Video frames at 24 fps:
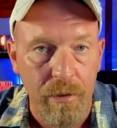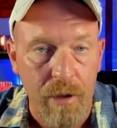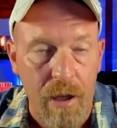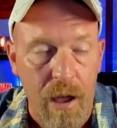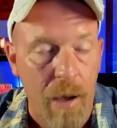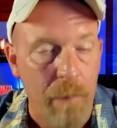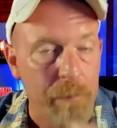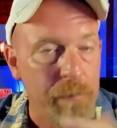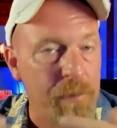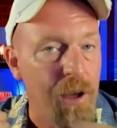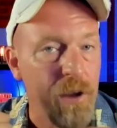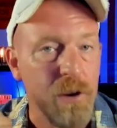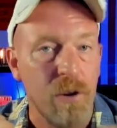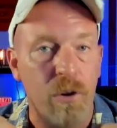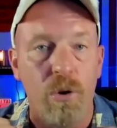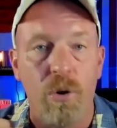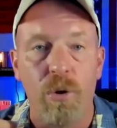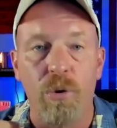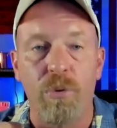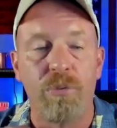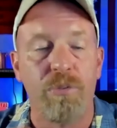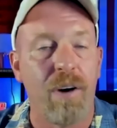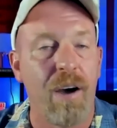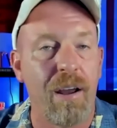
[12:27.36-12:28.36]
I'm not
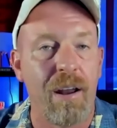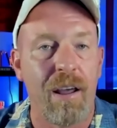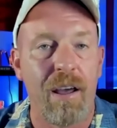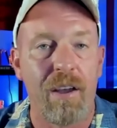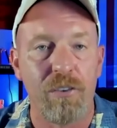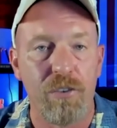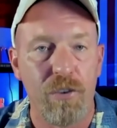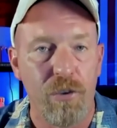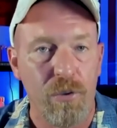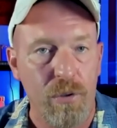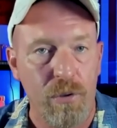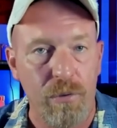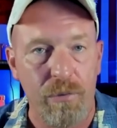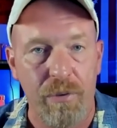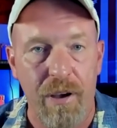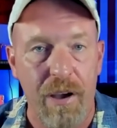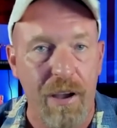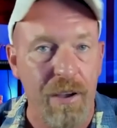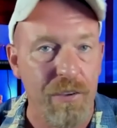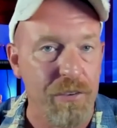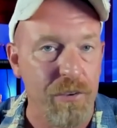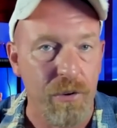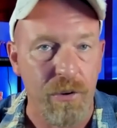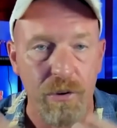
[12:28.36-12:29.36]
no financial
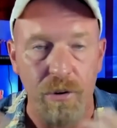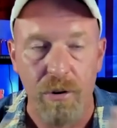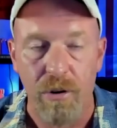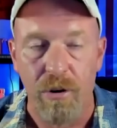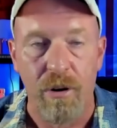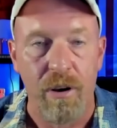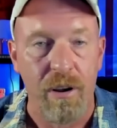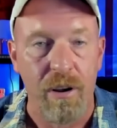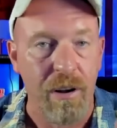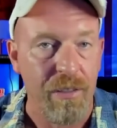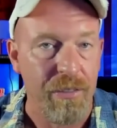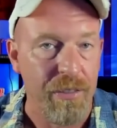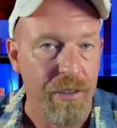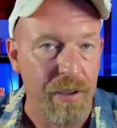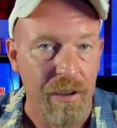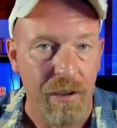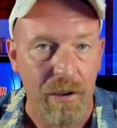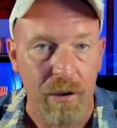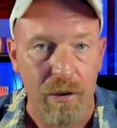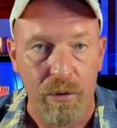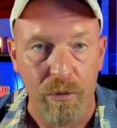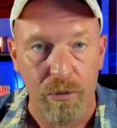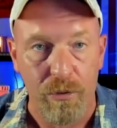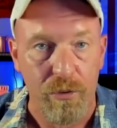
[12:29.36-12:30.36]
advisor or anything
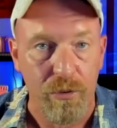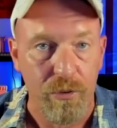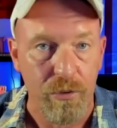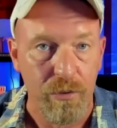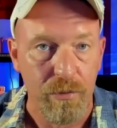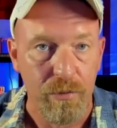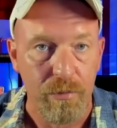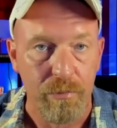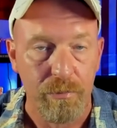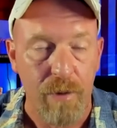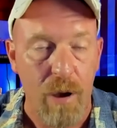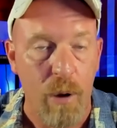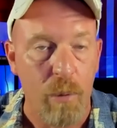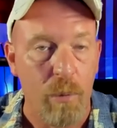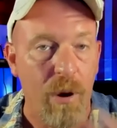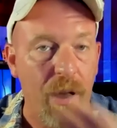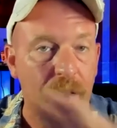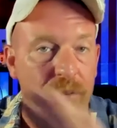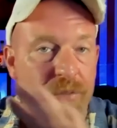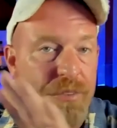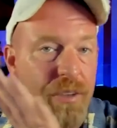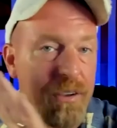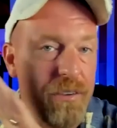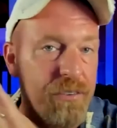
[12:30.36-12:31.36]
else. My
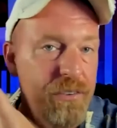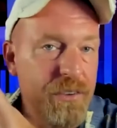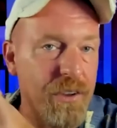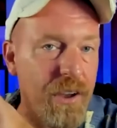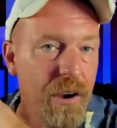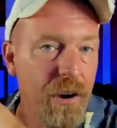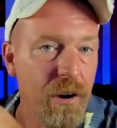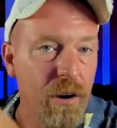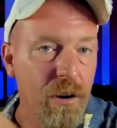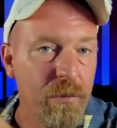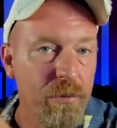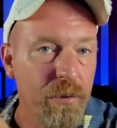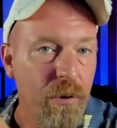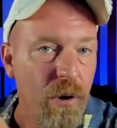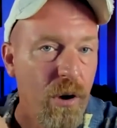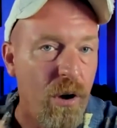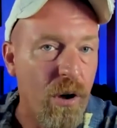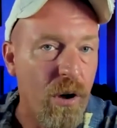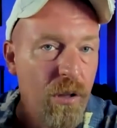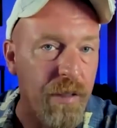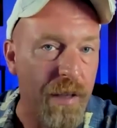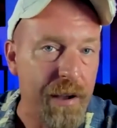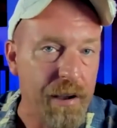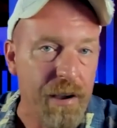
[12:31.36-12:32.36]
wife takes care of
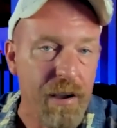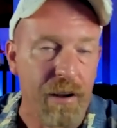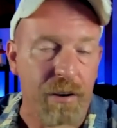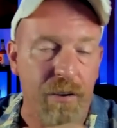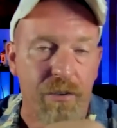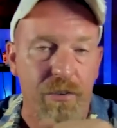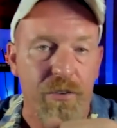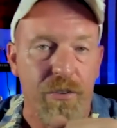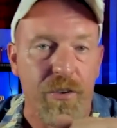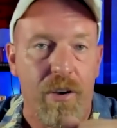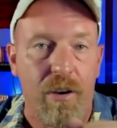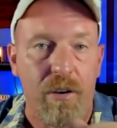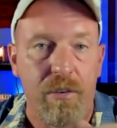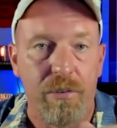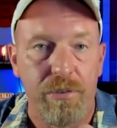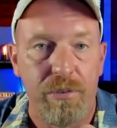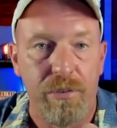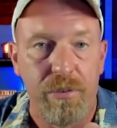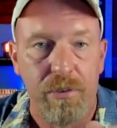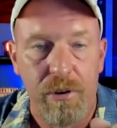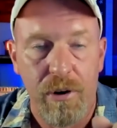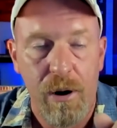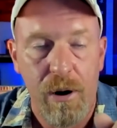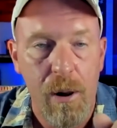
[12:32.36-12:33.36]
all that kind of
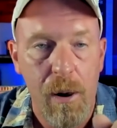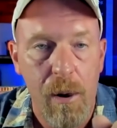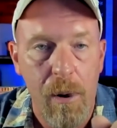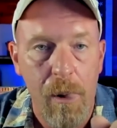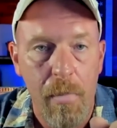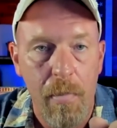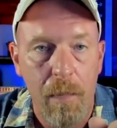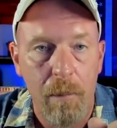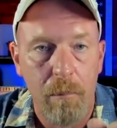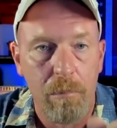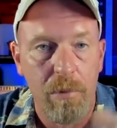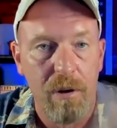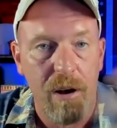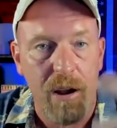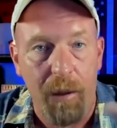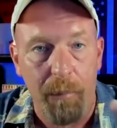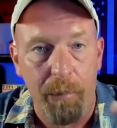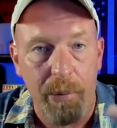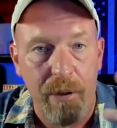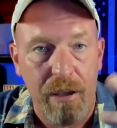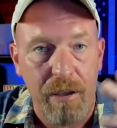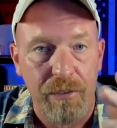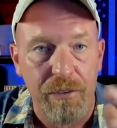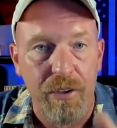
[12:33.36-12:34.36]
stuff. But I
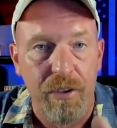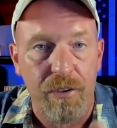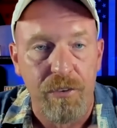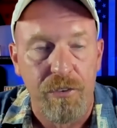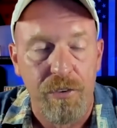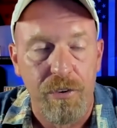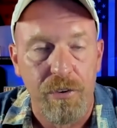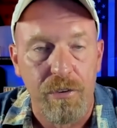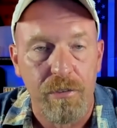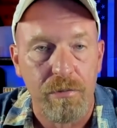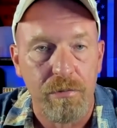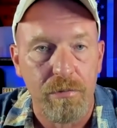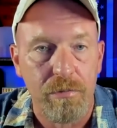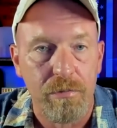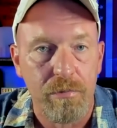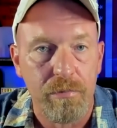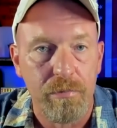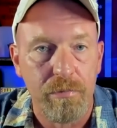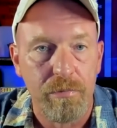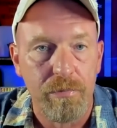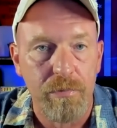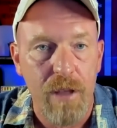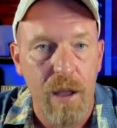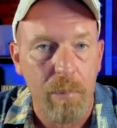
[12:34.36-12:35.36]
pay attention.
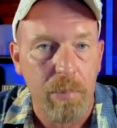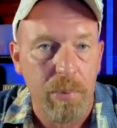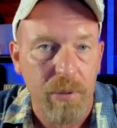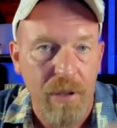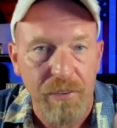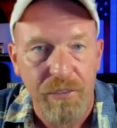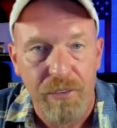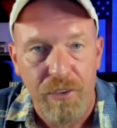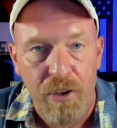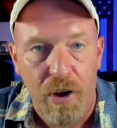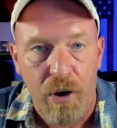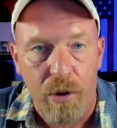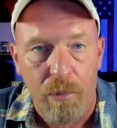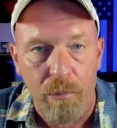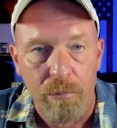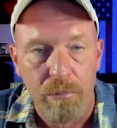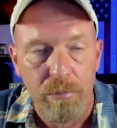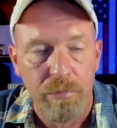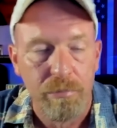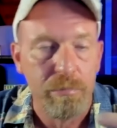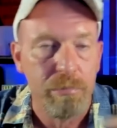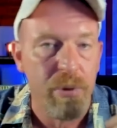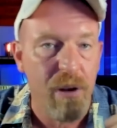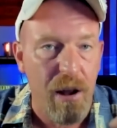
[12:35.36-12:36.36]
I play dumb,
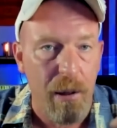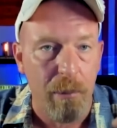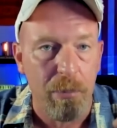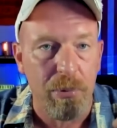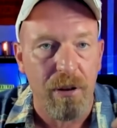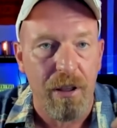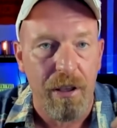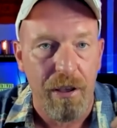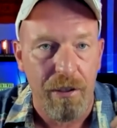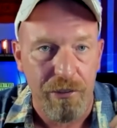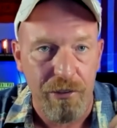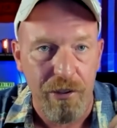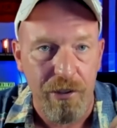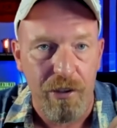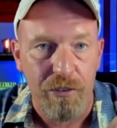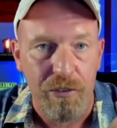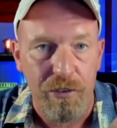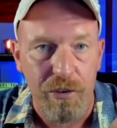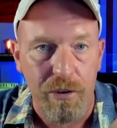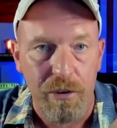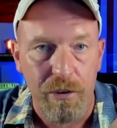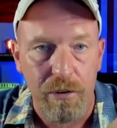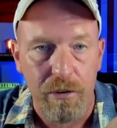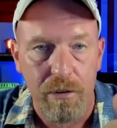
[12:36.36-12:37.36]
but I play
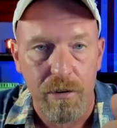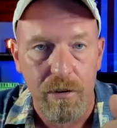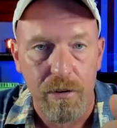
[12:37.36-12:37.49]
attention.